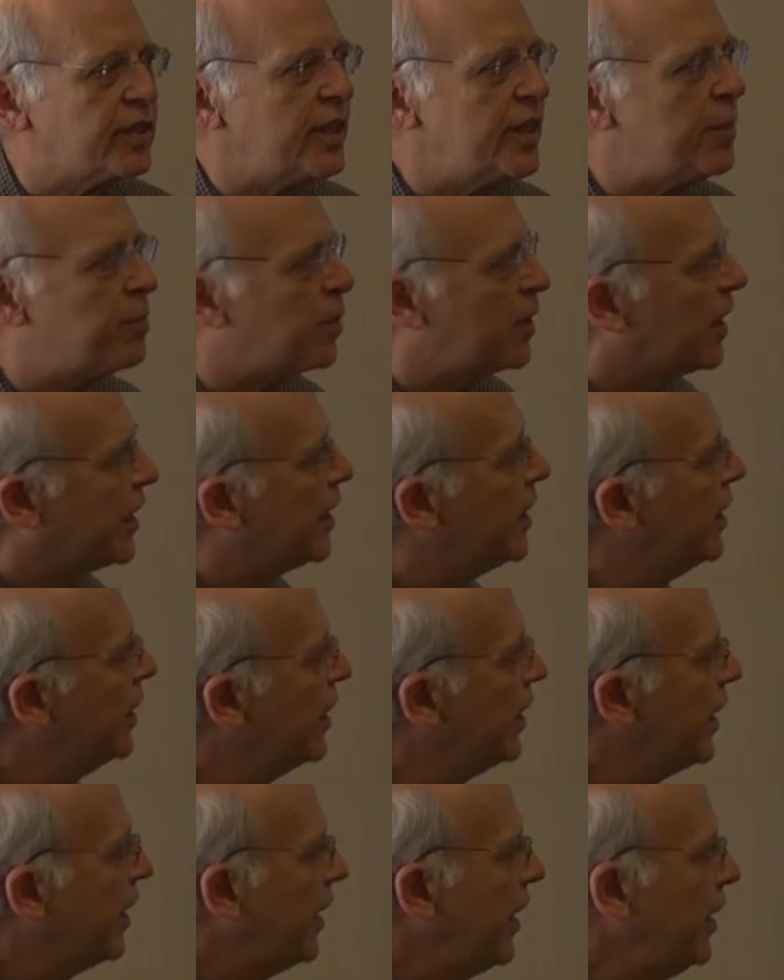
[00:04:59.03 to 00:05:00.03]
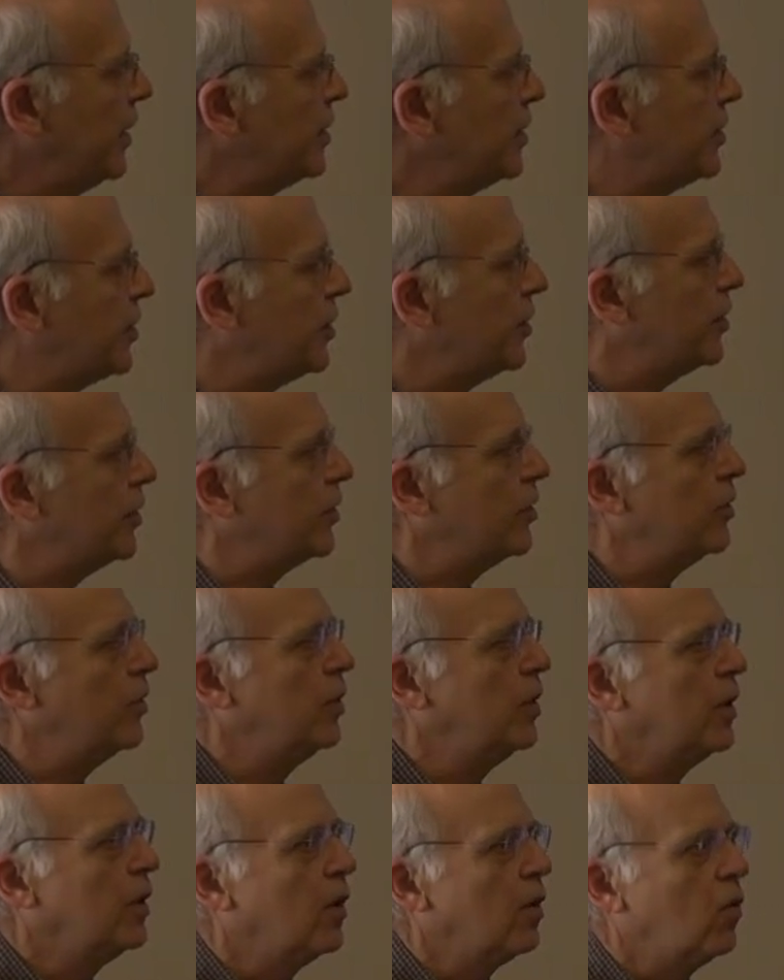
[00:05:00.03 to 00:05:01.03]
deeply
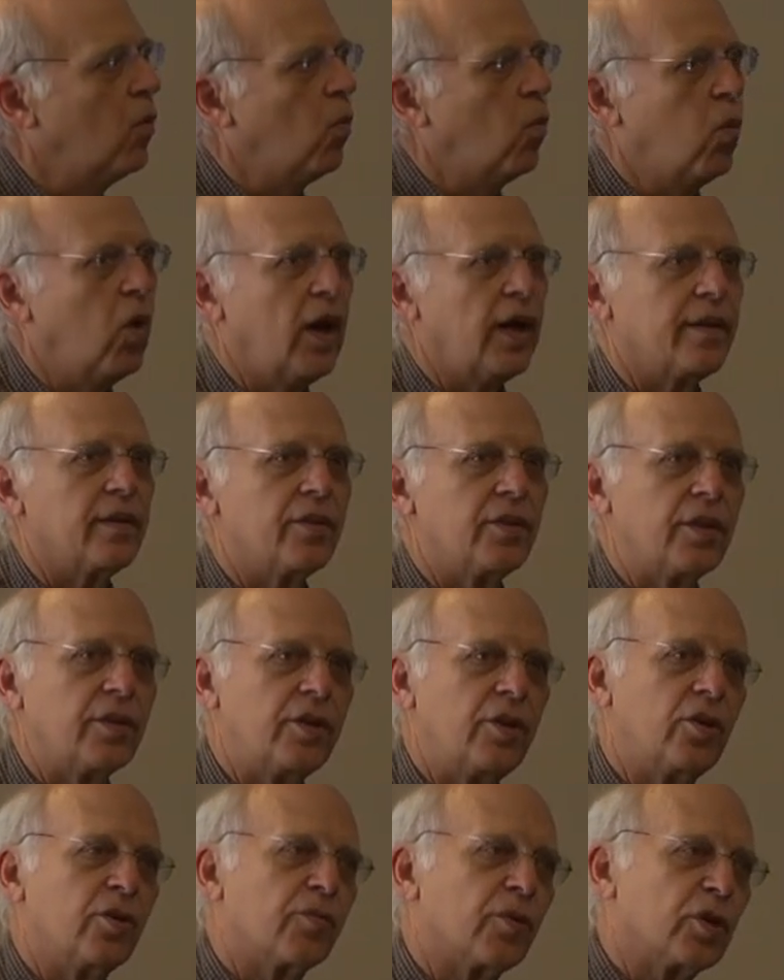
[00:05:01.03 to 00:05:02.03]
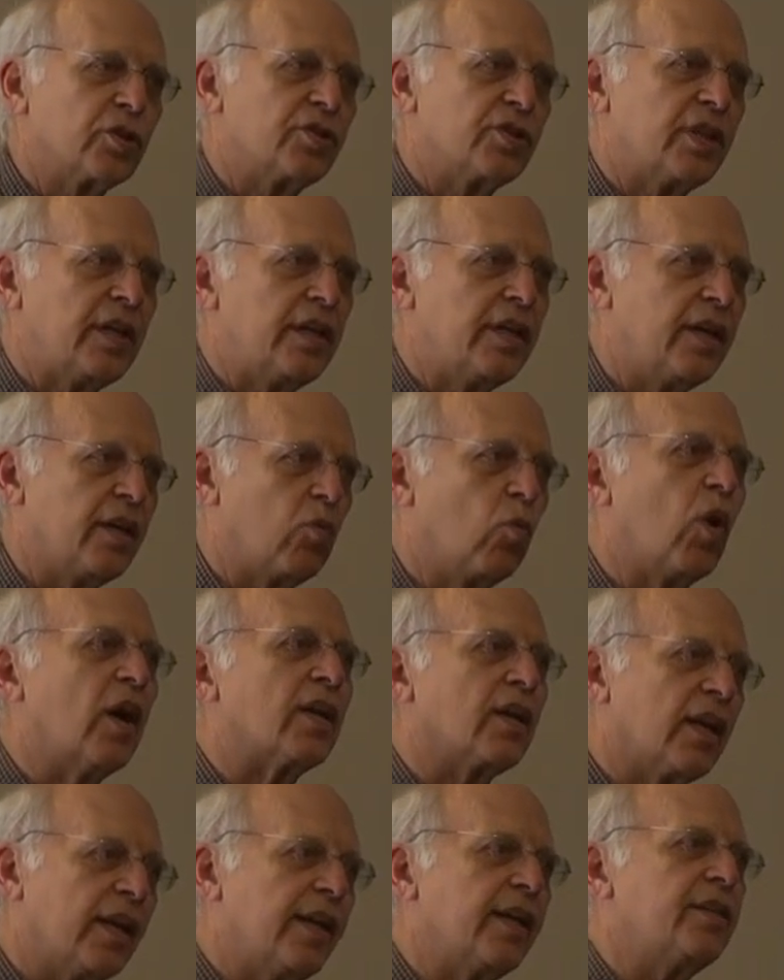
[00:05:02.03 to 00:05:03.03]
into what the university did,
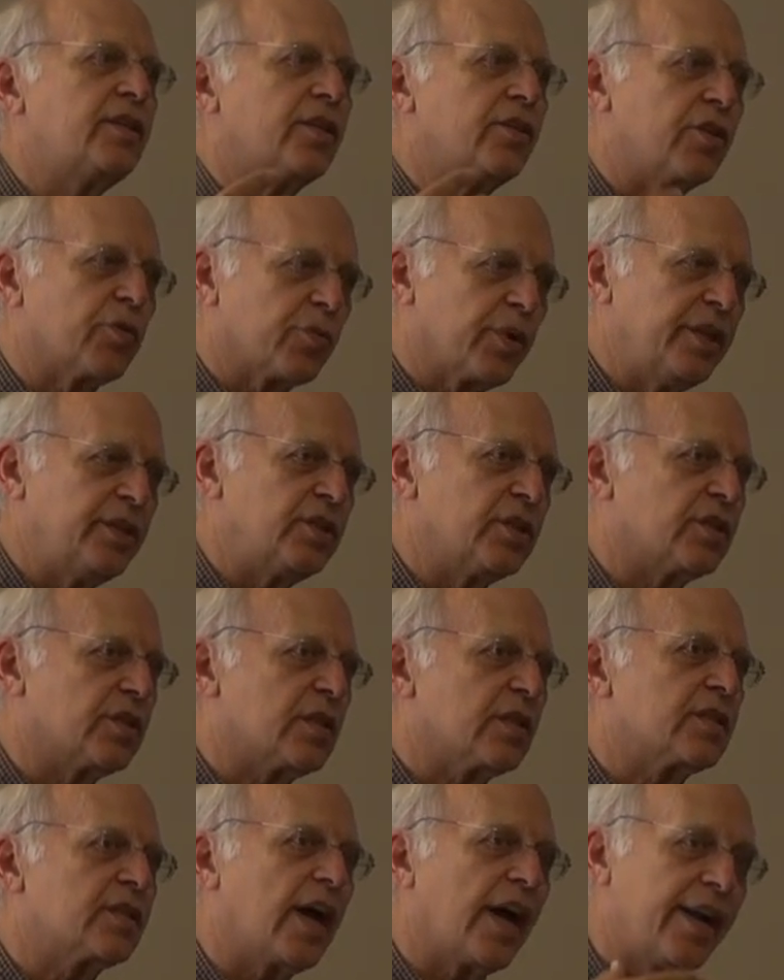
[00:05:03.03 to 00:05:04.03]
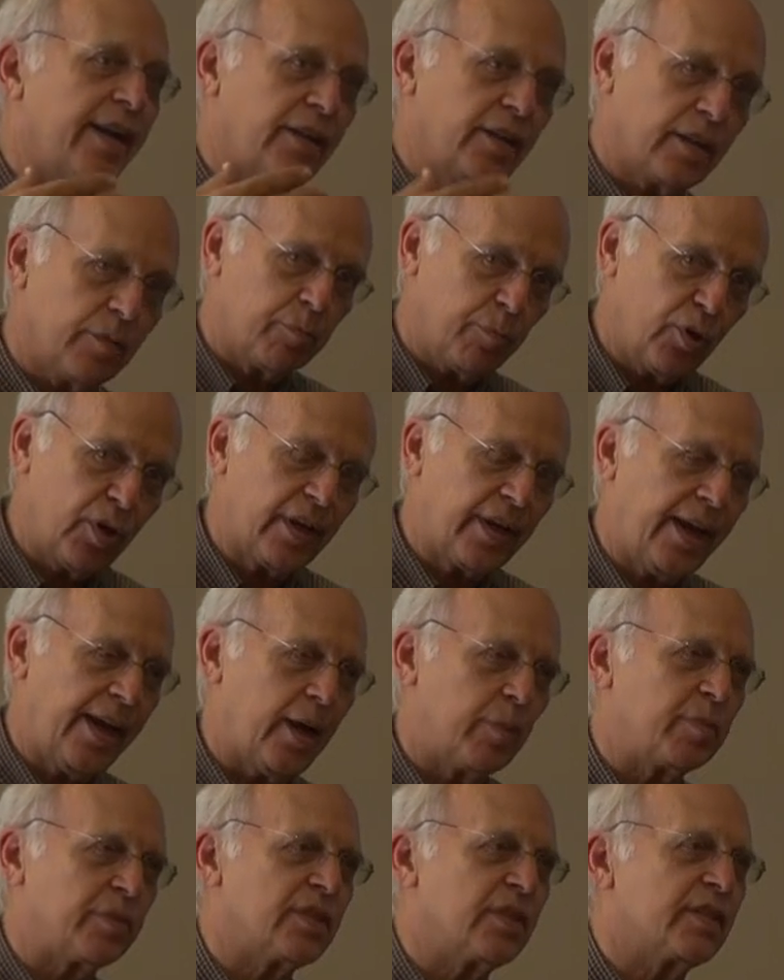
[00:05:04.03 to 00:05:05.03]
what led to the regents deciding put a
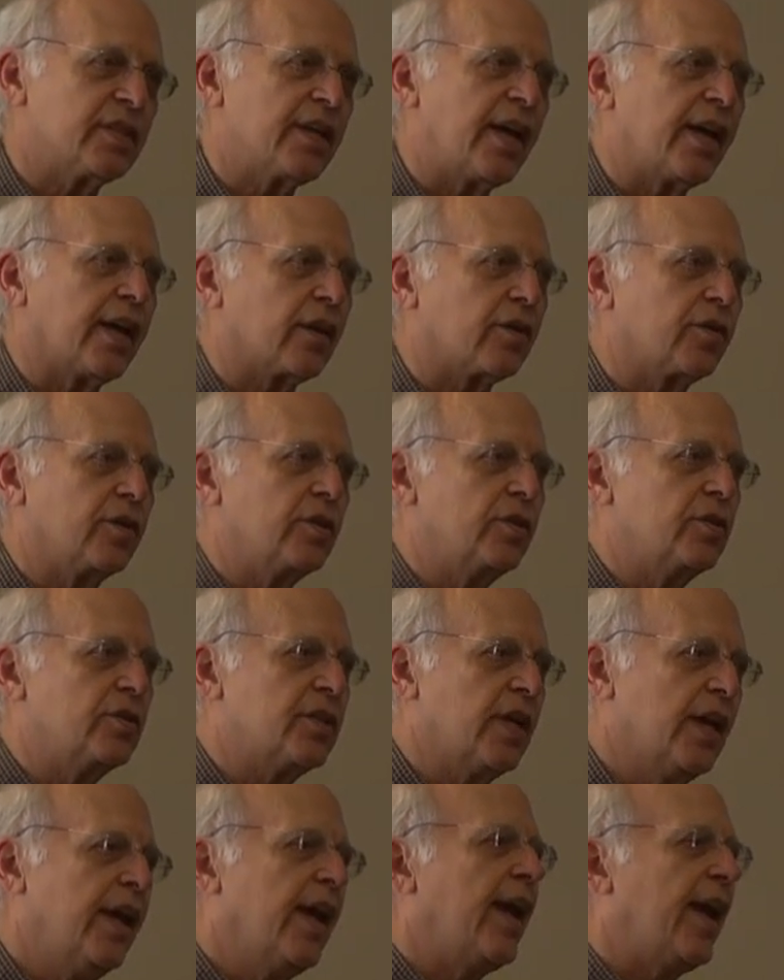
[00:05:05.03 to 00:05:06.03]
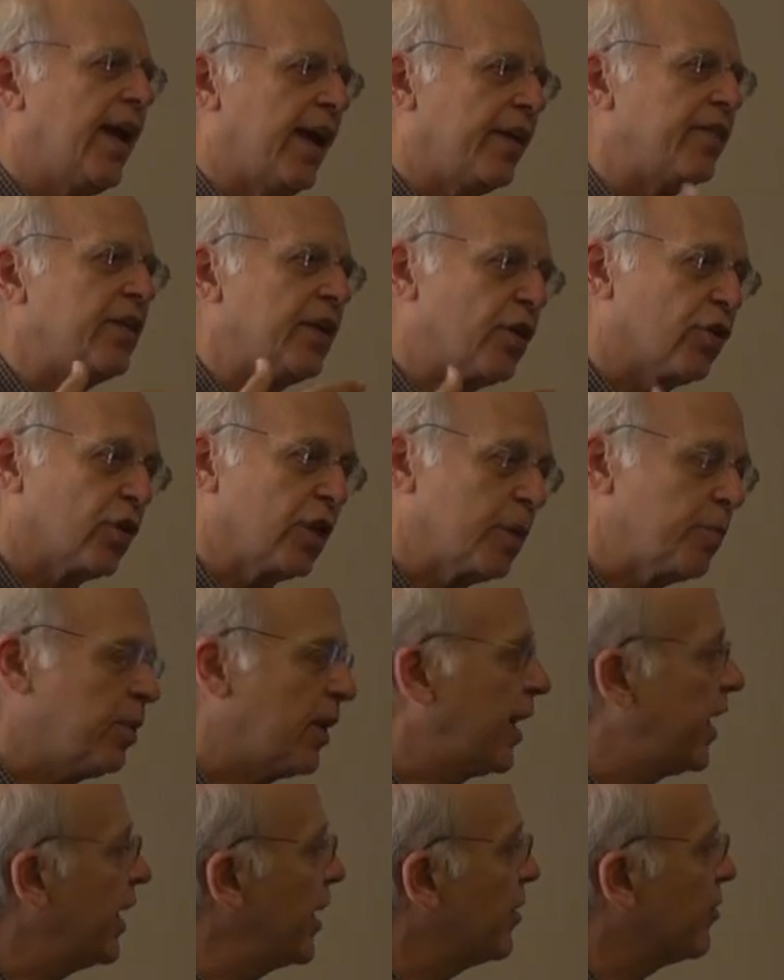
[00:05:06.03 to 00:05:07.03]
campus in Santa Cruz, and the early
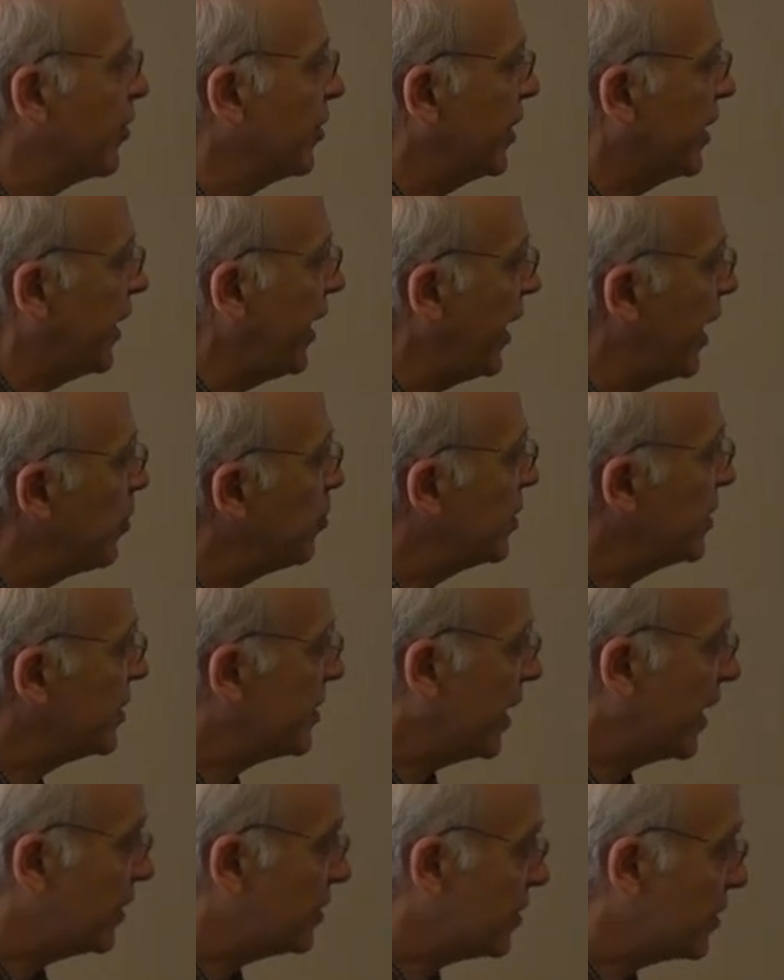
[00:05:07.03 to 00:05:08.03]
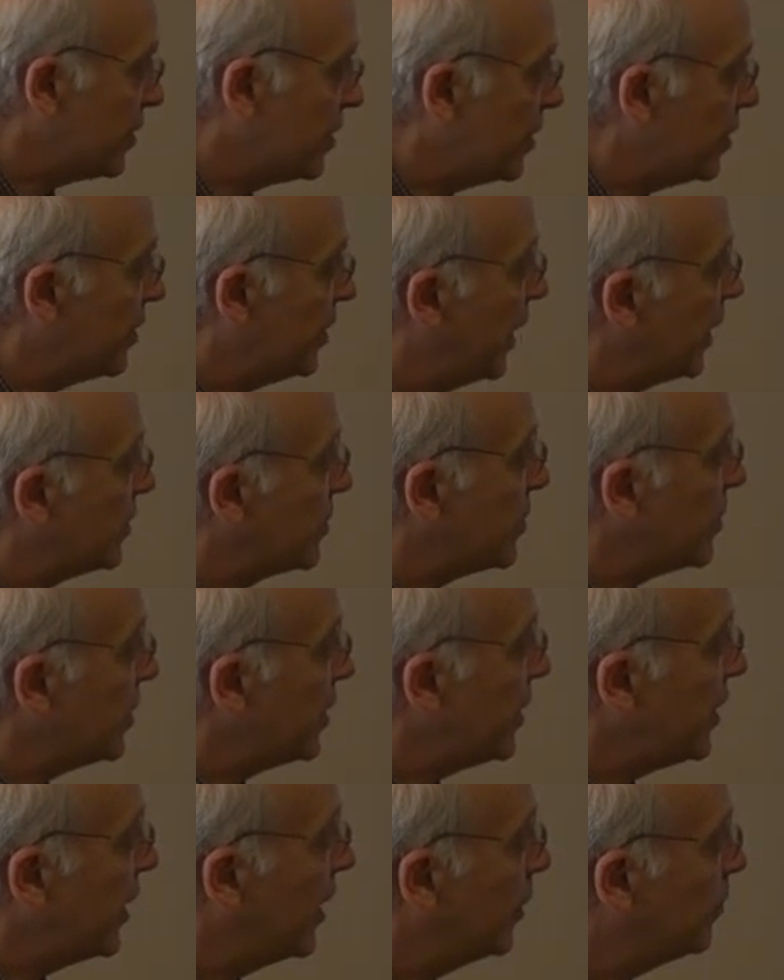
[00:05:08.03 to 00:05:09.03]
planning for the campus. That's, that's
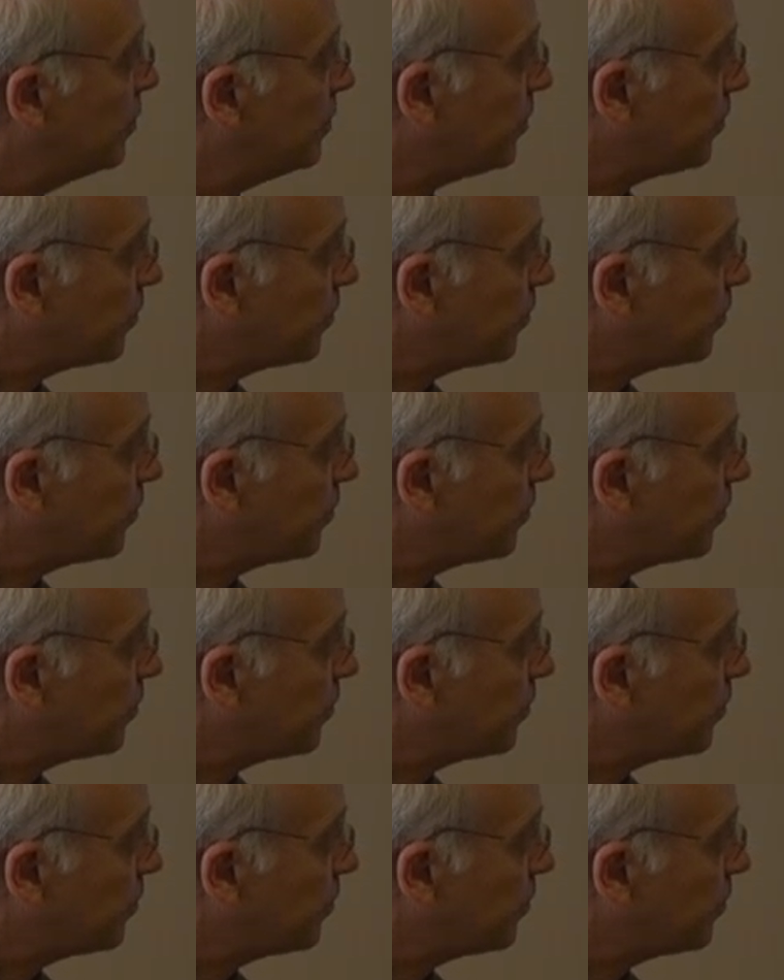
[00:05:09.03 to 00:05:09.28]
the, uh,